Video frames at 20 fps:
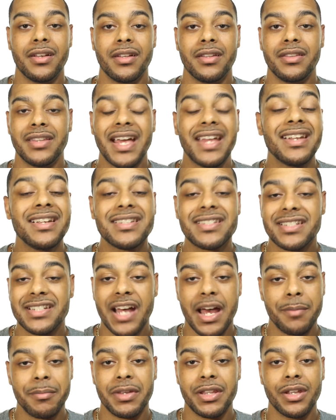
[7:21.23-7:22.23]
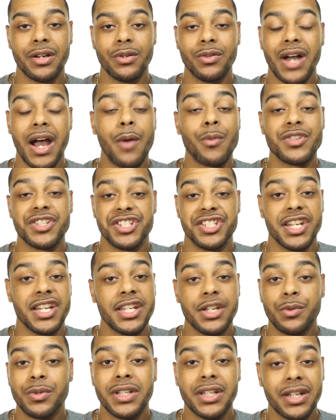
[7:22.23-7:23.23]
That didn't stop me though, I was
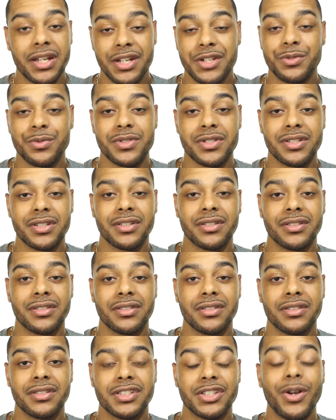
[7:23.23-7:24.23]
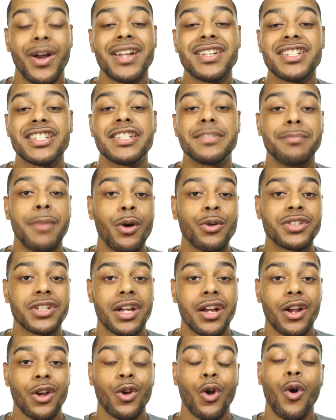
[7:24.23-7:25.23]
genuinely interested. So I just spoke to
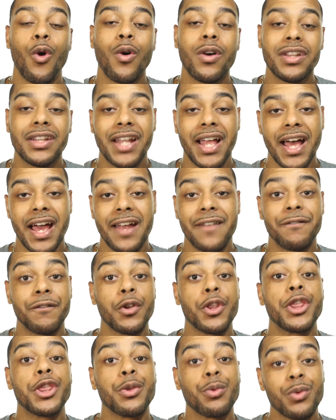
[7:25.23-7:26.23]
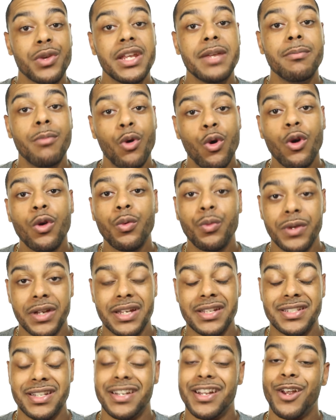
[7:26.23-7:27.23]
her online for three more
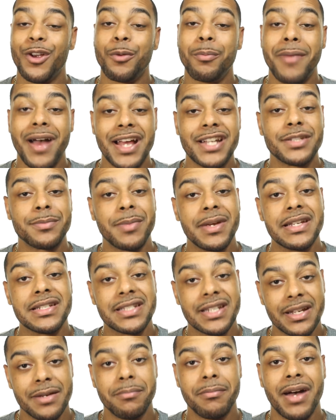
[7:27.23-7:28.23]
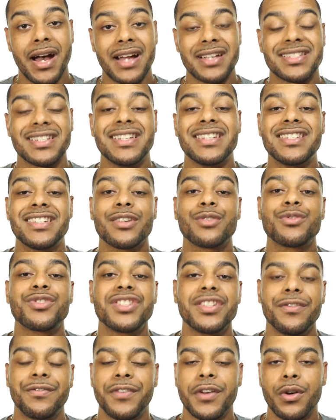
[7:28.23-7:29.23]
weeks in her MySpace inbox until
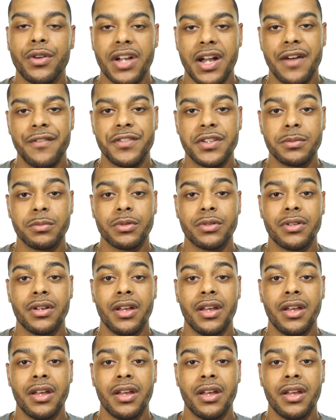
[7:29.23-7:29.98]
she felt comfortable